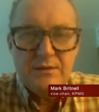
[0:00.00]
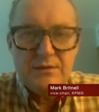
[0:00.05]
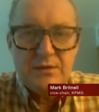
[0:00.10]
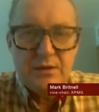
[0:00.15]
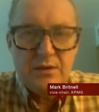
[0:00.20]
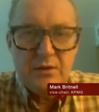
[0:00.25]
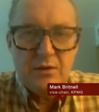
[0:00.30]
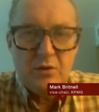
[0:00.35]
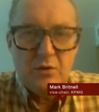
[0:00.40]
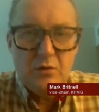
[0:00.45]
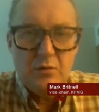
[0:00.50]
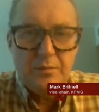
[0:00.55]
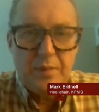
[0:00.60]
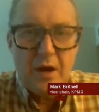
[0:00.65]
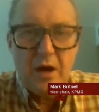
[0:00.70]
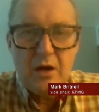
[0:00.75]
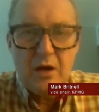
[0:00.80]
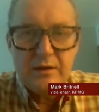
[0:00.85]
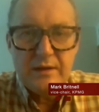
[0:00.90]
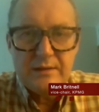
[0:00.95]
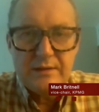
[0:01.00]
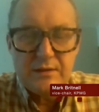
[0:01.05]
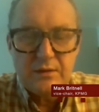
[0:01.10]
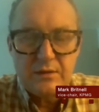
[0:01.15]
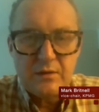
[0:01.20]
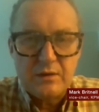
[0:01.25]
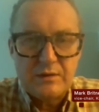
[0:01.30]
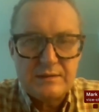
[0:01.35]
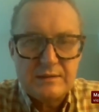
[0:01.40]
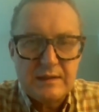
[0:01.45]
to
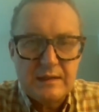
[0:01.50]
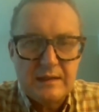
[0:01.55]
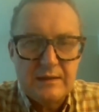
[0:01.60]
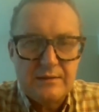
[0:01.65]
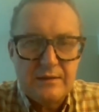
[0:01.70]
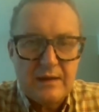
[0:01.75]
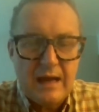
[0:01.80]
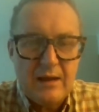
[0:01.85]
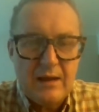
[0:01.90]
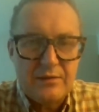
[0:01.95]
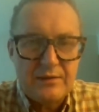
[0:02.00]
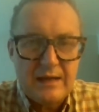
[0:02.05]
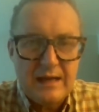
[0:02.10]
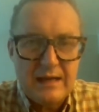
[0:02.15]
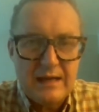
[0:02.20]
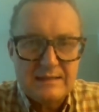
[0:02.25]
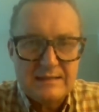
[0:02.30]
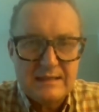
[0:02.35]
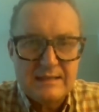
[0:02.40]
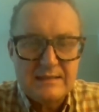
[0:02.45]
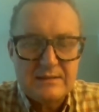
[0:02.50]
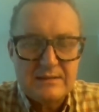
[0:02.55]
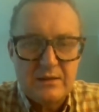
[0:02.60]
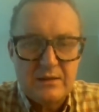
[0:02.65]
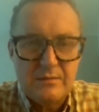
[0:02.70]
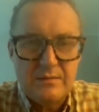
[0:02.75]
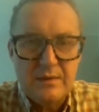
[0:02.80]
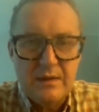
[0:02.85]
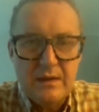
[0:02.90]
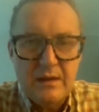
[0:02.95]
partners across the, the healthcare
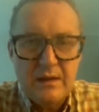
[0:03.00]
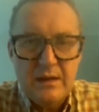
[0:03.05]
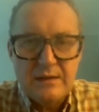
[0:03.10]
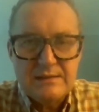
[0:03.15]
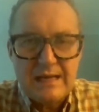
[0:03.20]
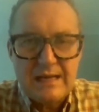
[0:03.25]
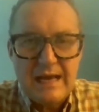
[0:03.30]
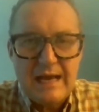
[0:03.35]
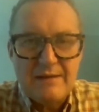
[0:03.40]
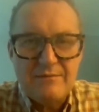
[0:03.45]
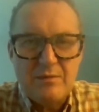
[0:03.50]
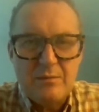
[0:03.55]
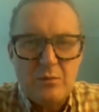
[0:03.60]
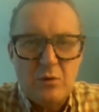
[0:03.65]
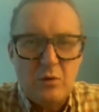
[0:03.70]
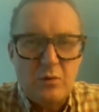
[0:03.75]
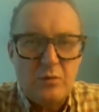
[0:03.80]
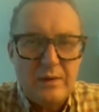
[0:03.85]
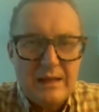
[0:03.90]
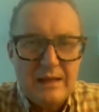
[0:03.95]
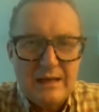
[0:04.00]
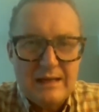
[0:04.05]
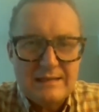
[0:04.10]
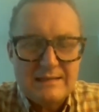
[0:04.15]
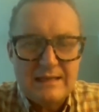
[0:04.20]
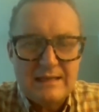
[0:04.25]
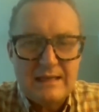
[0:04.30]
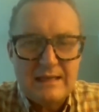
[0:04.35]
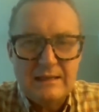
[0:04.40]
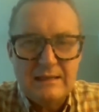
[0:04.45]
system to have a more
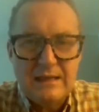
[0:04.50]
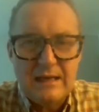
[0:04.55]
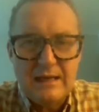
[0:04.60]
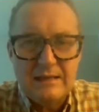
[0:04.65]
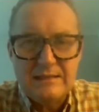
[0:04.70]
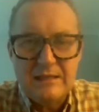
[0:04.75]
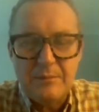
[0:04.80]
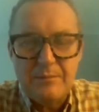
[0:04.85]
realistic uh,